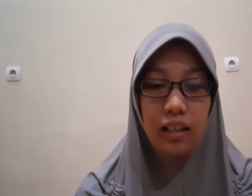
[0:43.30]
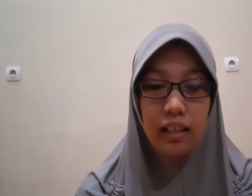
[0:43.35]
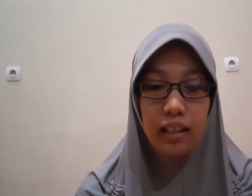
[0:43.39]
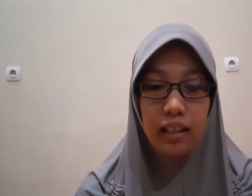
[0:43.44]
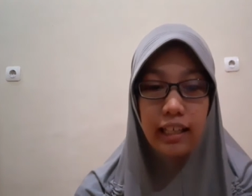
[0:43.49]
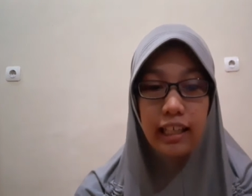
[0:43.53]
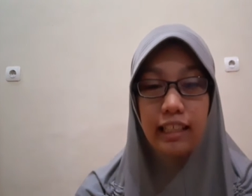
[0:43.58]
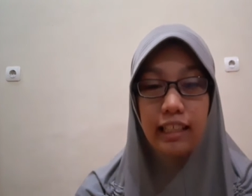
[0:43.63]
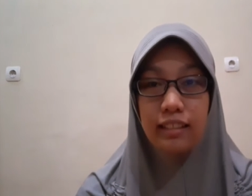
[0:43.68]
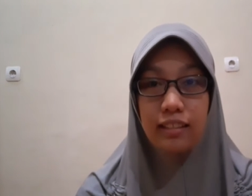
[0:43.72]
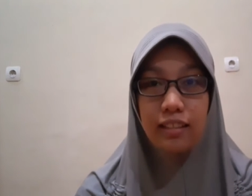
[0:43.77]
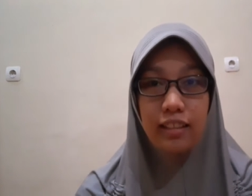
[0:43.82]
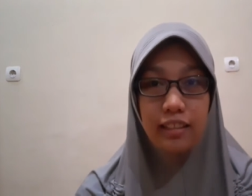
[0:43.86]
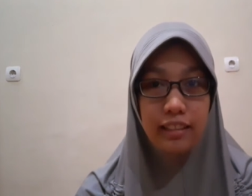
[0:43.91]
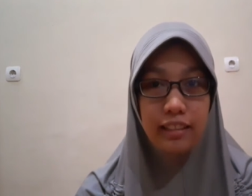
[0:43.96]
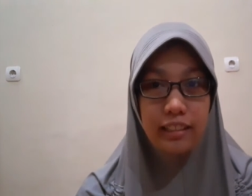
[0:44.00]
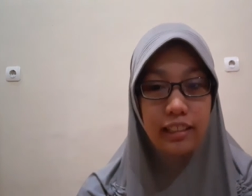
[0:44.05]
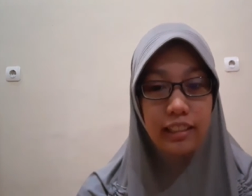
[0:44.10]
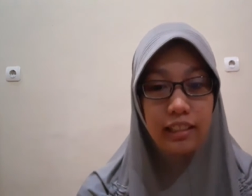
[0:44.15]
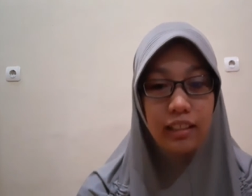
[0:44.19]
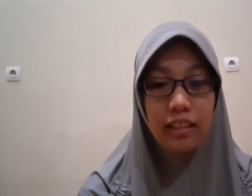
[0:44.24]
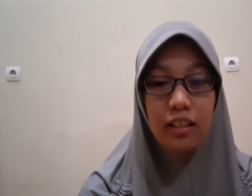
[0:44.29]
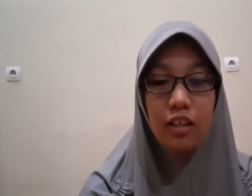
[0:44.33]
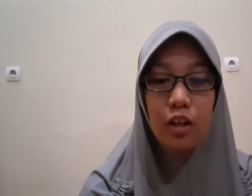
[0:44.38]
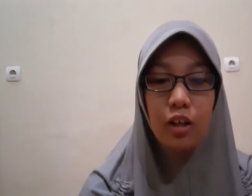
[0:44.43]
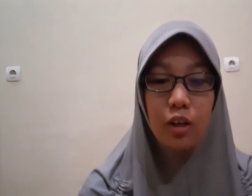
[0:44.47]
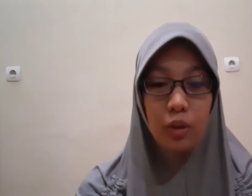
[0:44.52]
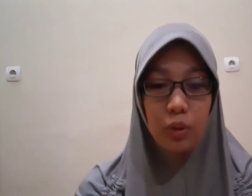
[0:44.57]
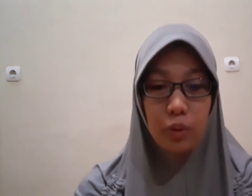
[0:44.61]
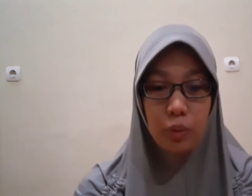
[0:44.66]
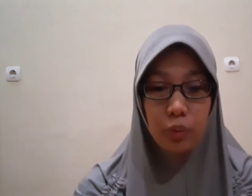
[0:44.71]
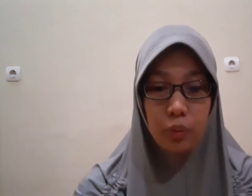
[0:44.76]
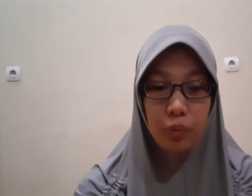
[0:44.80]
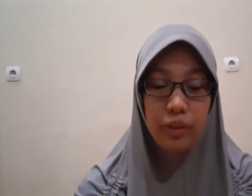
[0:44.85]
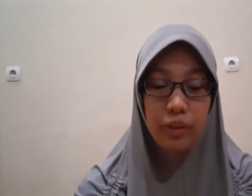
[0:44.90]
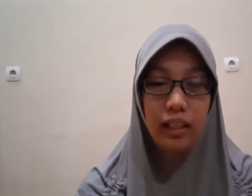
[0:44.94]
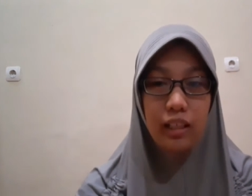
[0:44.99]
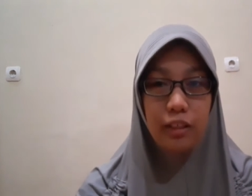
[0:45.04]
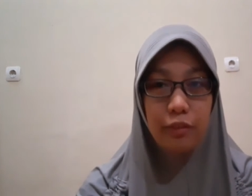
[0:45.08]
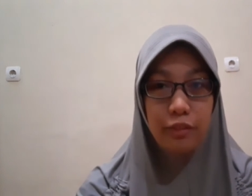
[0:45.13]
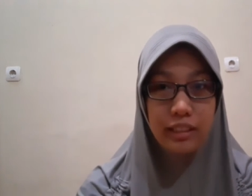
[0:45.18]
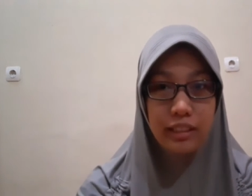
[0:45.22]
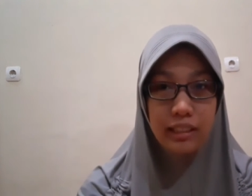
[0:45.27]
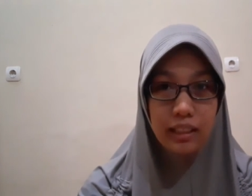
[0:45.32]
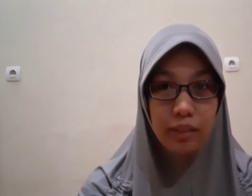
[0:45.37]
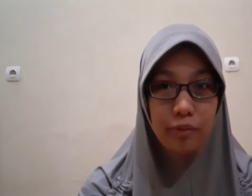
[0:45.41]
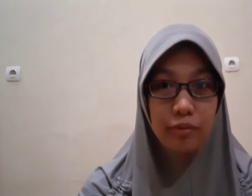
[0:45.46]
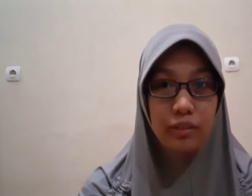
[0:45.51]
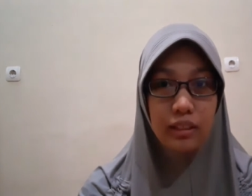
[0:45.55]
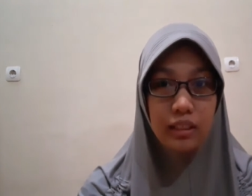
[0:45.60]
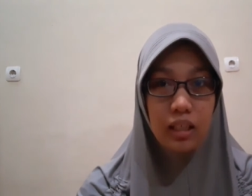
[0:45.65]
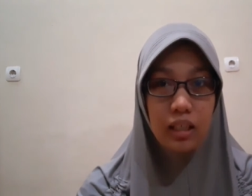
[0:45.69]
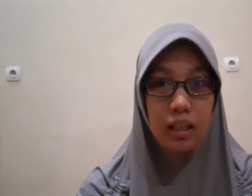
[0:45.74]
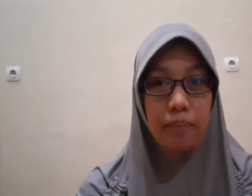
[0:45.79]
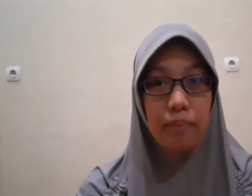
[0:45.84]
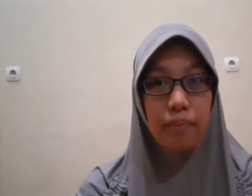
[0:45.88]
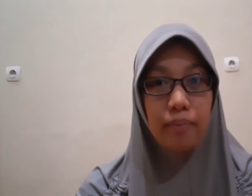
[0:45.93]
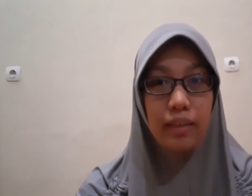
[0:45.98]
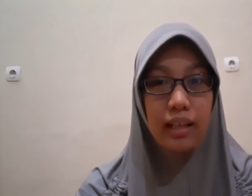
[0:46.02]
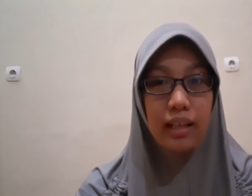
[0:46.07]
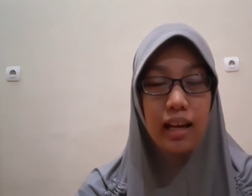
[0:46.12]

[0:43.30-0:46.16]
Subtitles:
each learner will receive some